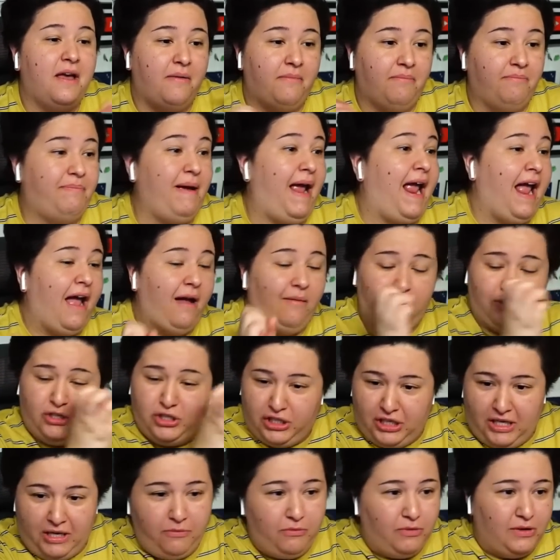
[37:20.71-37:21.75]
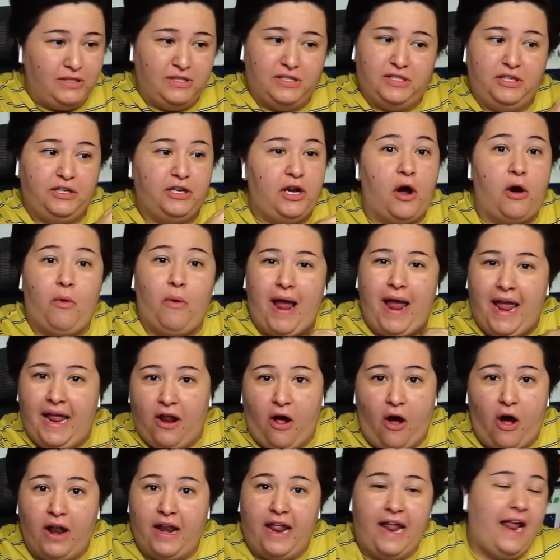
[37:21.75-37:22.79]
Bam, she was, you know, in
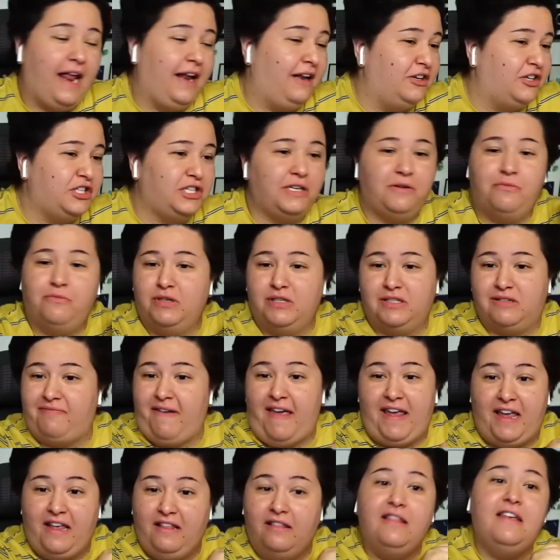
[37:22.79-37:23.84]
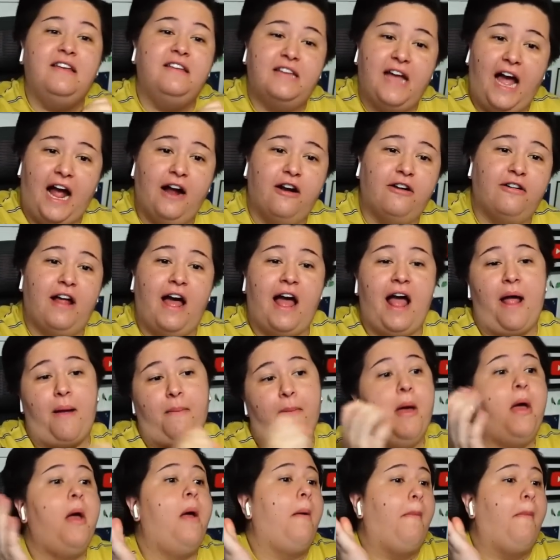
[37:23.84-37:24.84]
on it, and she was faking the entire time.